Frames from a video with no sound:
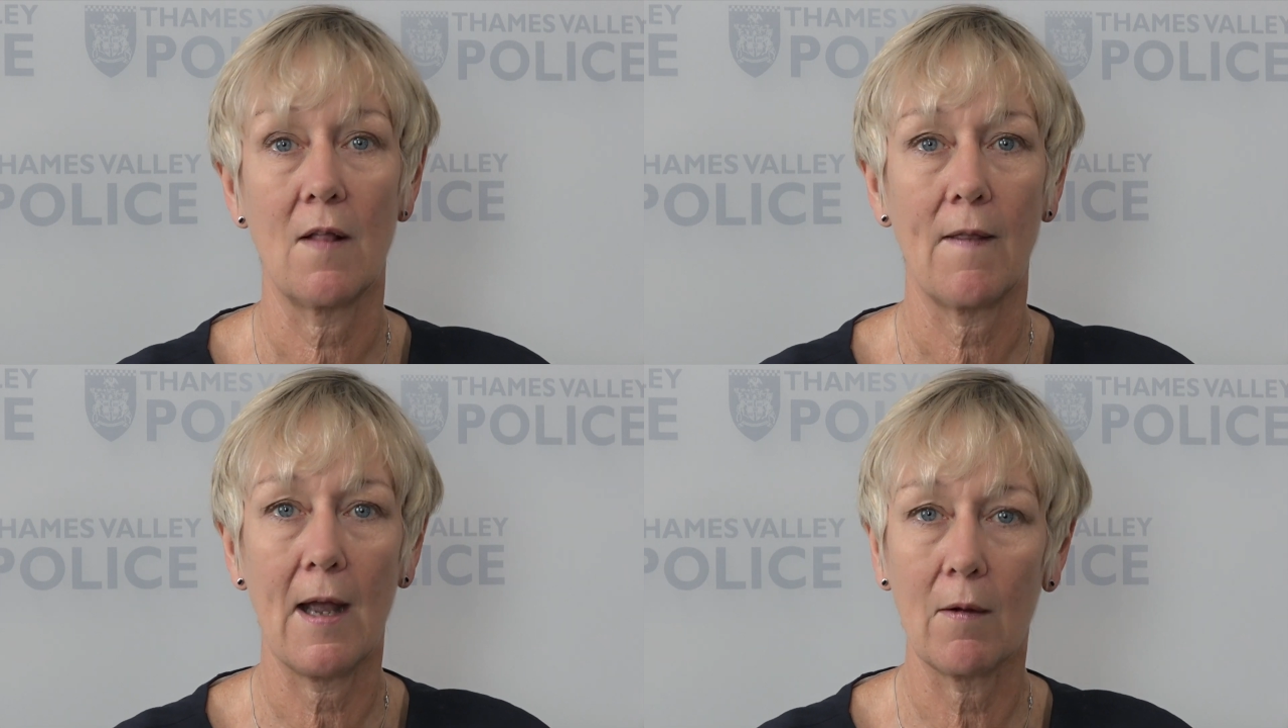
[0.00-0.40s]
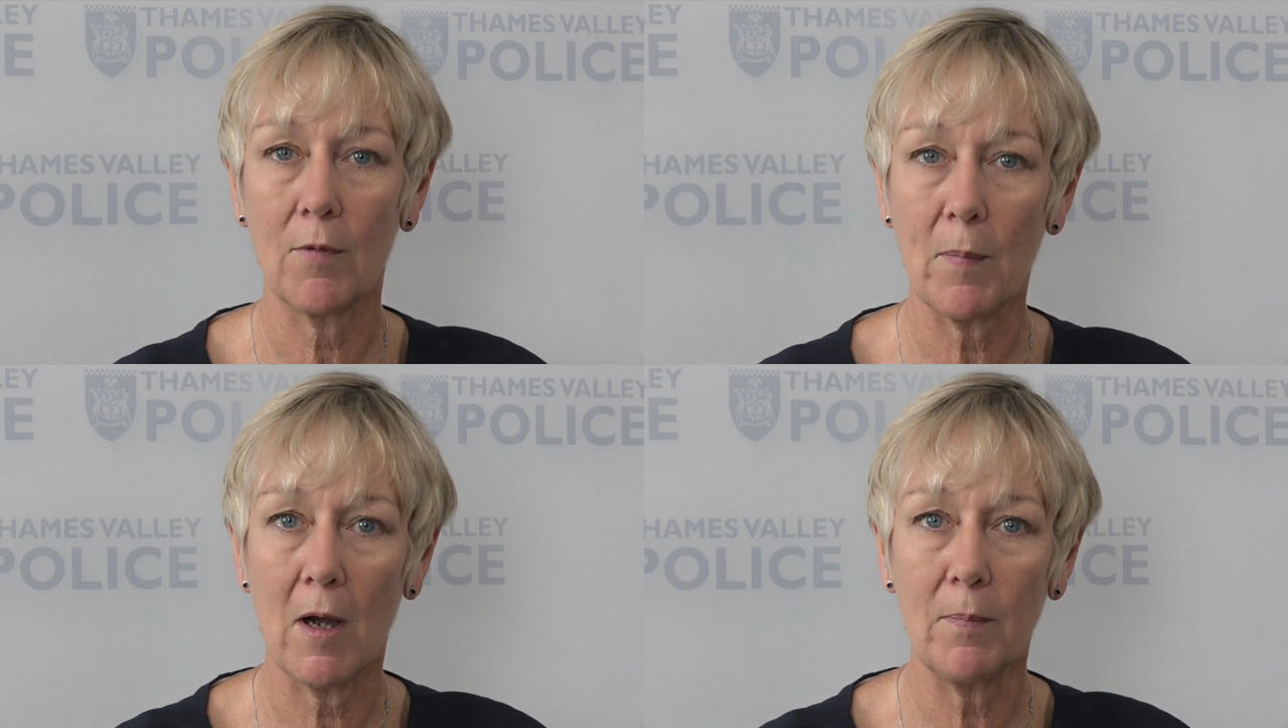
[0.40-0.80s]
that help
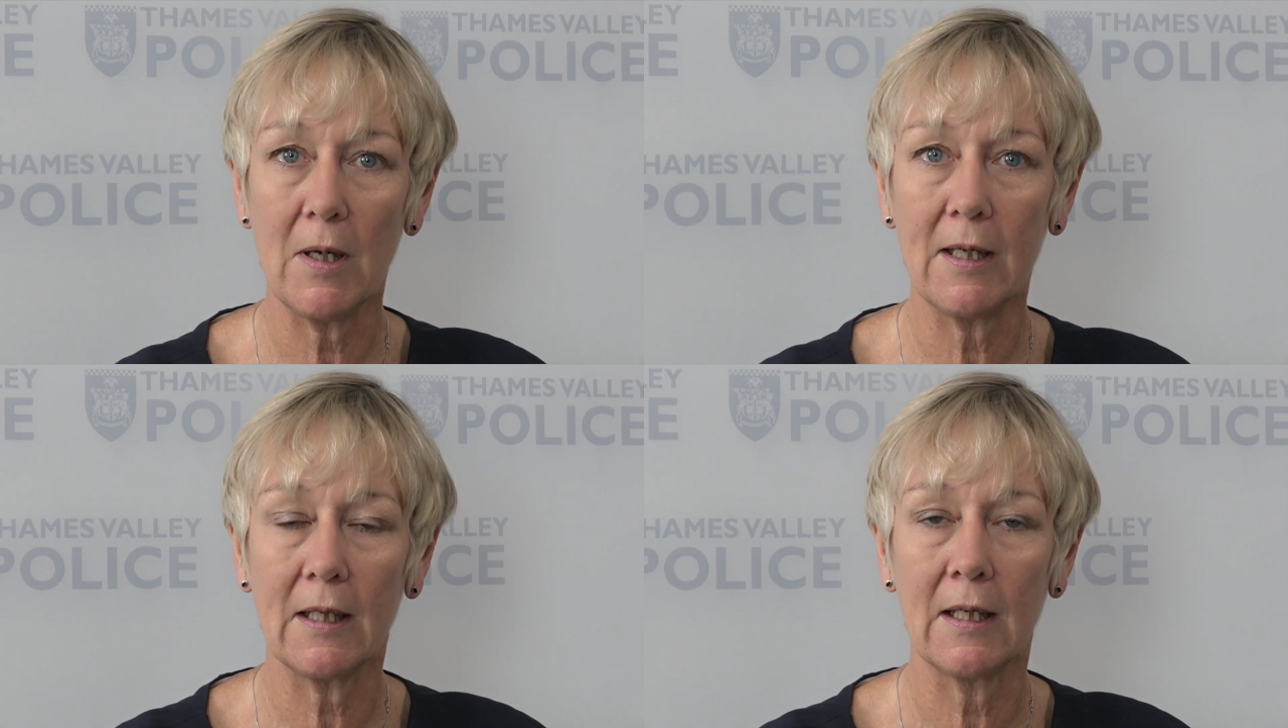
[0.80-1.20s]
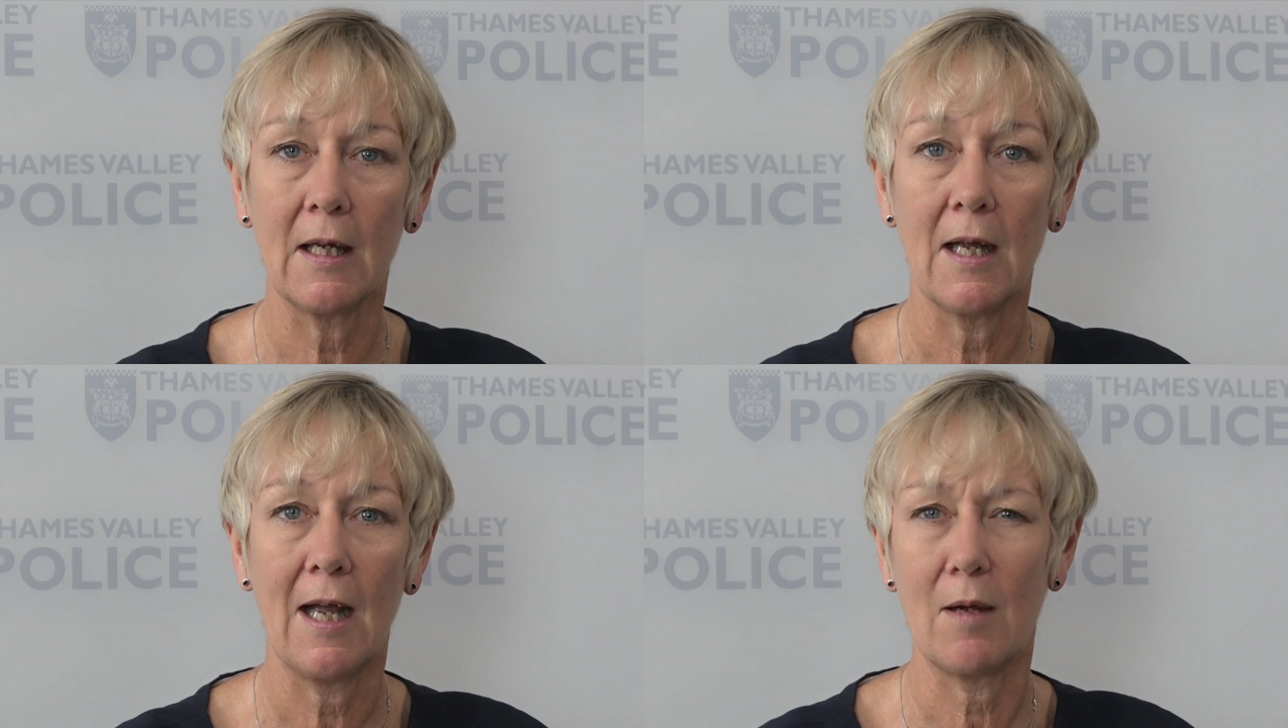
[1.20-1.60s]
the public,
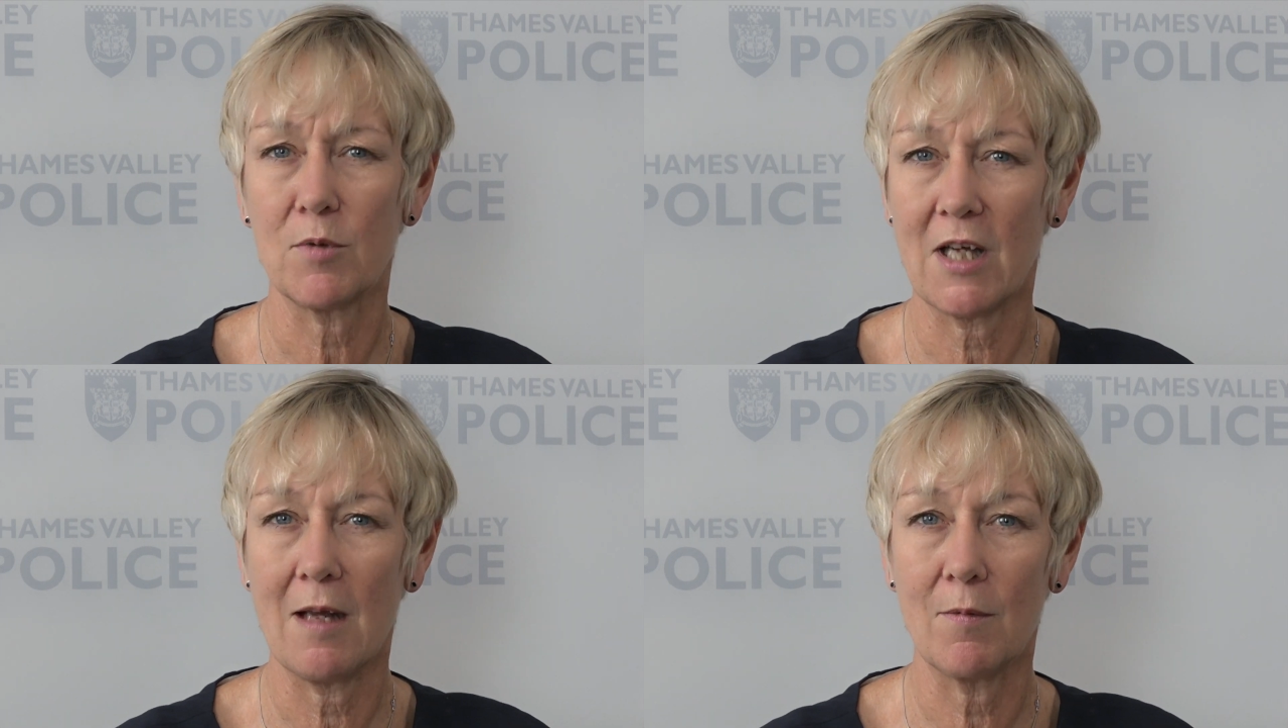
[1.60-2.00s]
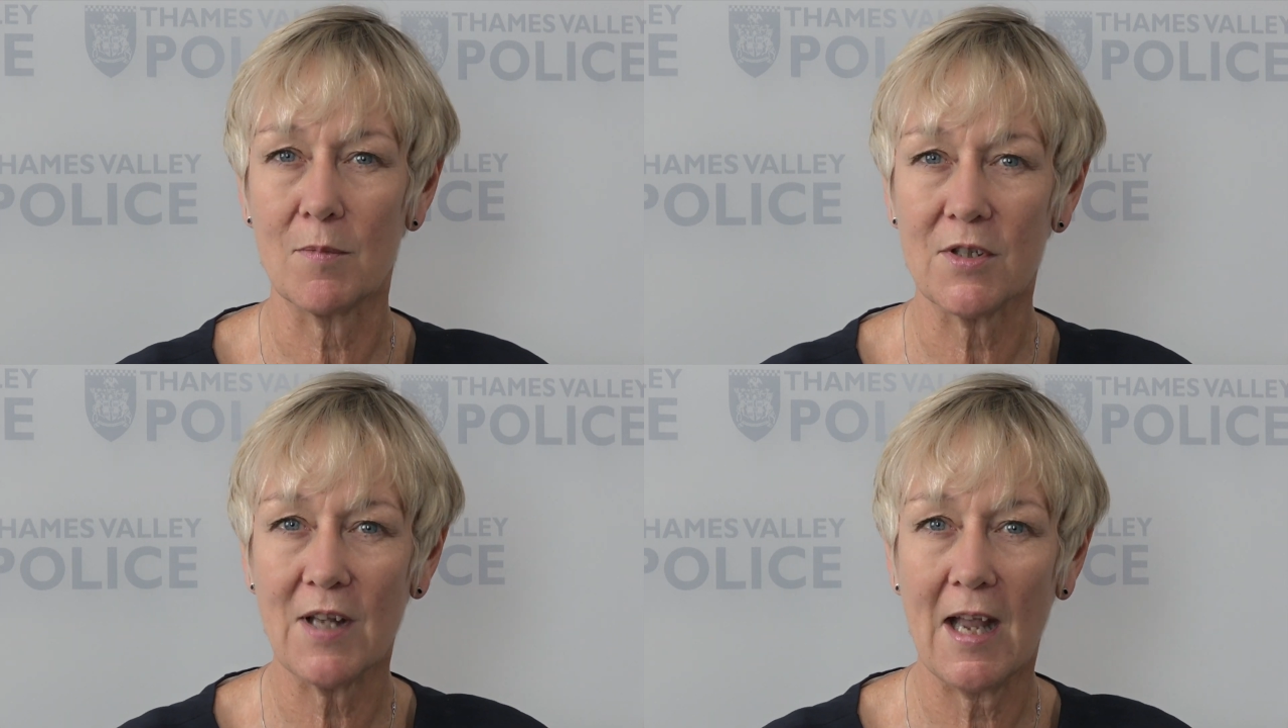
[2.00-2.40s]
help to keep
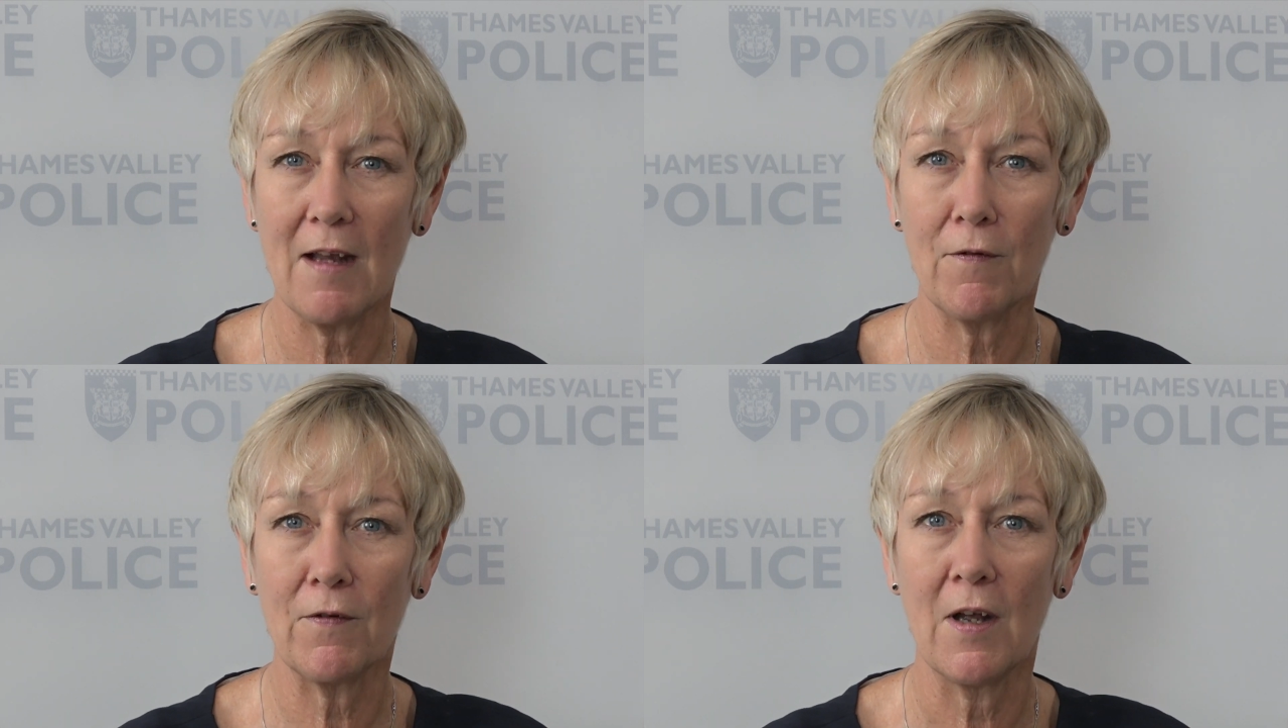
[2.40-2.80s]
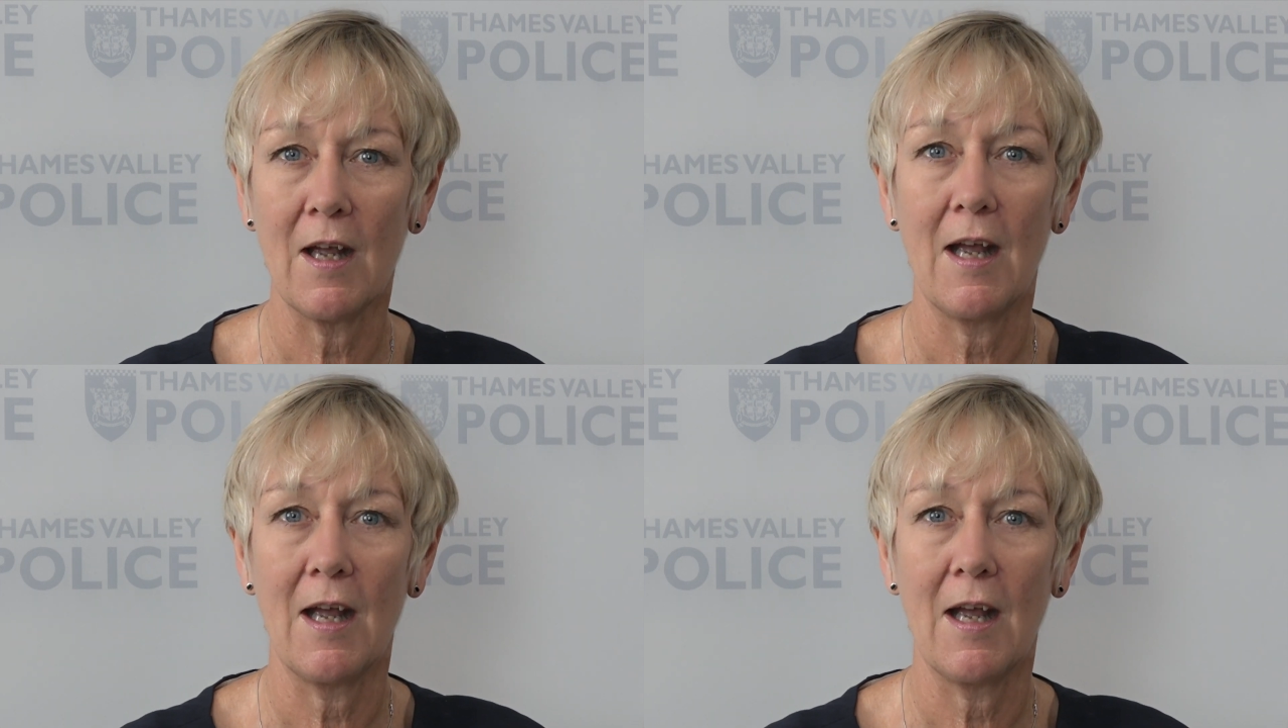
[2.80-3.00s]
them safe,